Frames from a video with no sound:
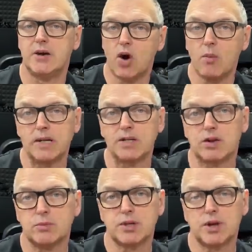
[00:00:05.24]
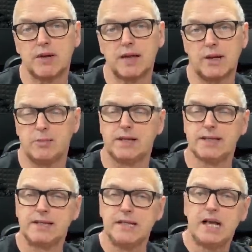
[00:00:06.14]
Nomad Sculpt on the iPad.
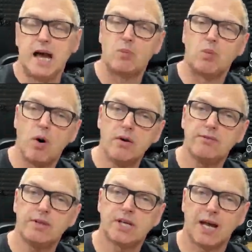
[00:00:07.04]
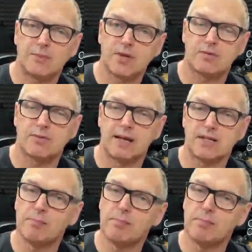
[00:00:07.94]
And one of the chapters from that, it's a